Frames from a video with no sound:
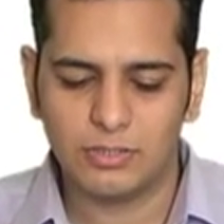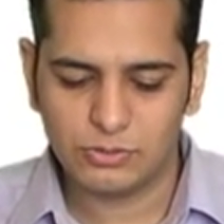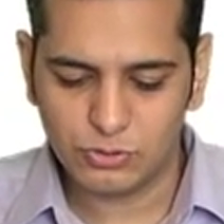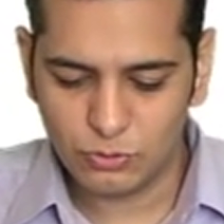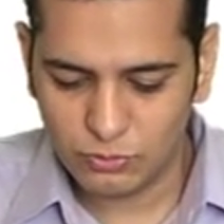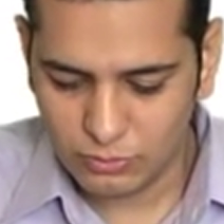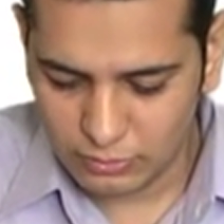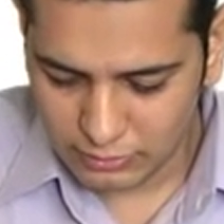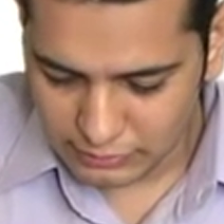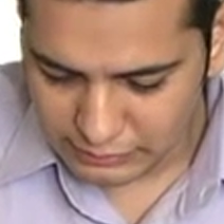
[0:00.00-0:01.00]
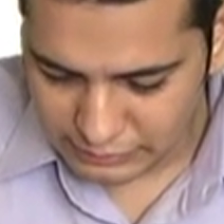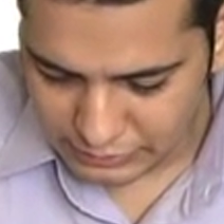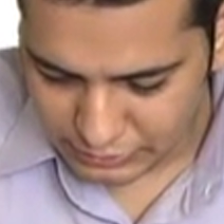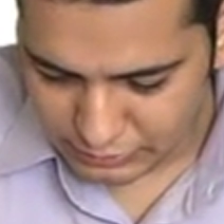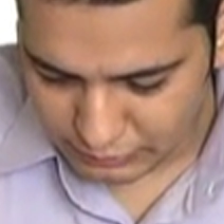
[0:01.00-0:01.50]
So,
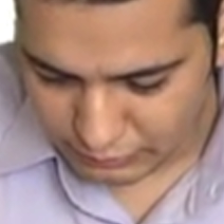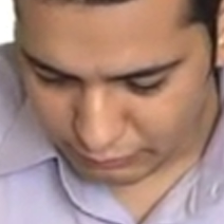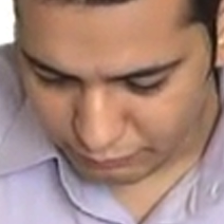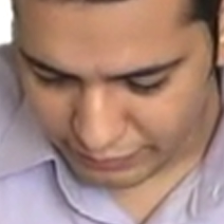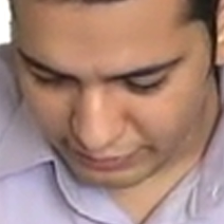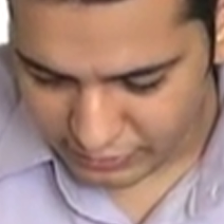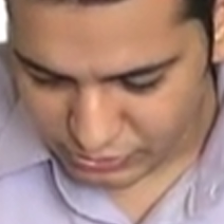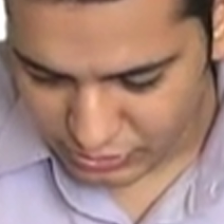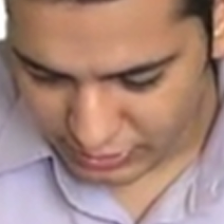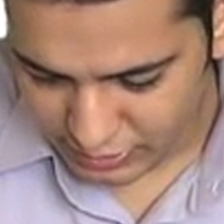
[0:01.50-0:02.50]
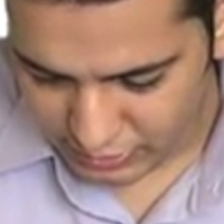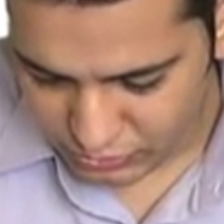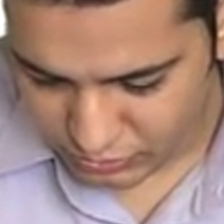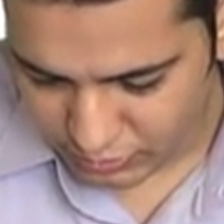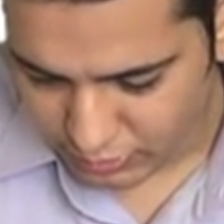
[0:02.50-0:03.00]
when the
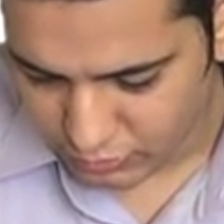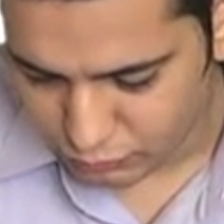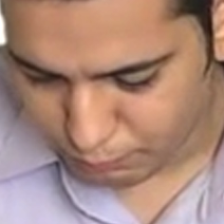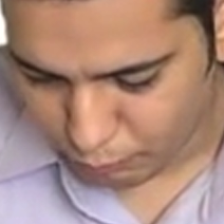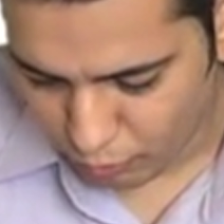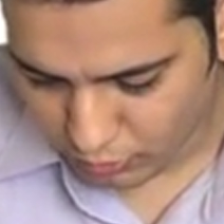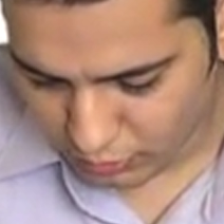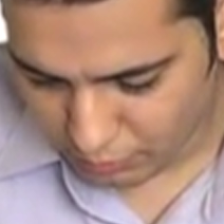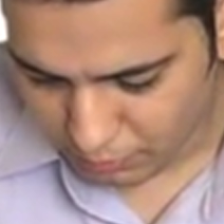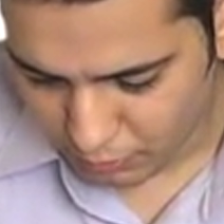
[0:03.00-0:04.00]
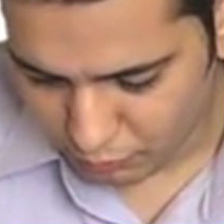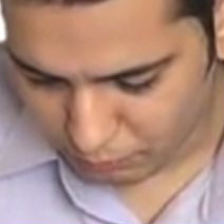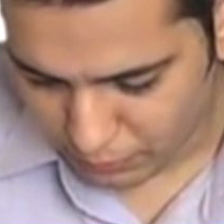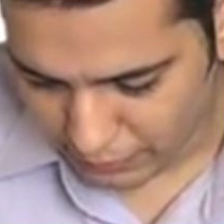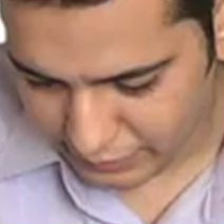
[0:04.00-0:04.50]
change is brought
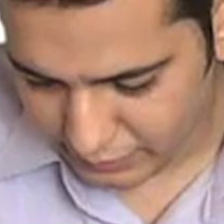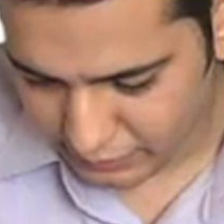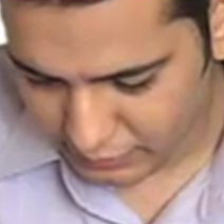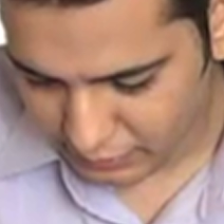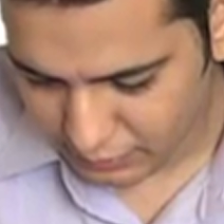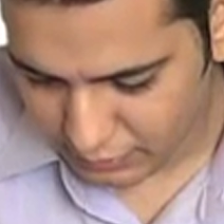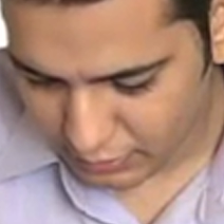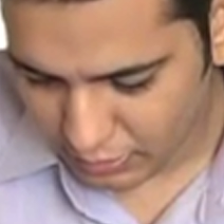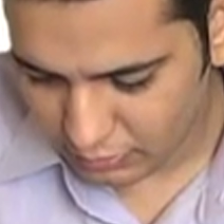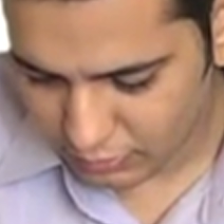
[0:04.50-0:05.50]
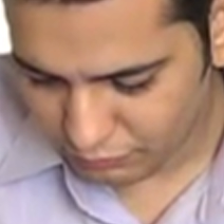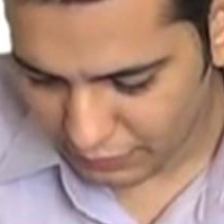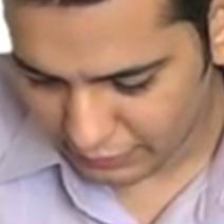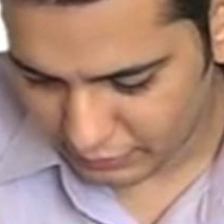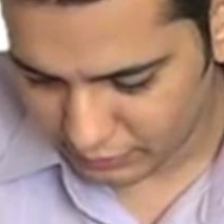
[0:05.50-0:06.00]
about by other
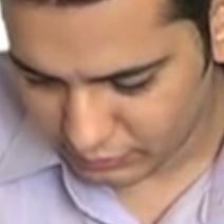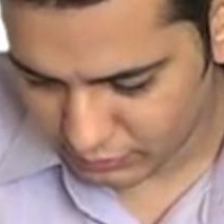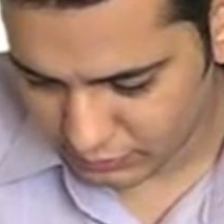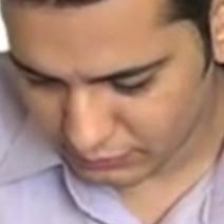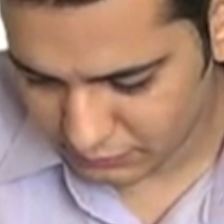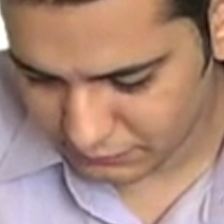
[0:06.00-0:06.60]
factors,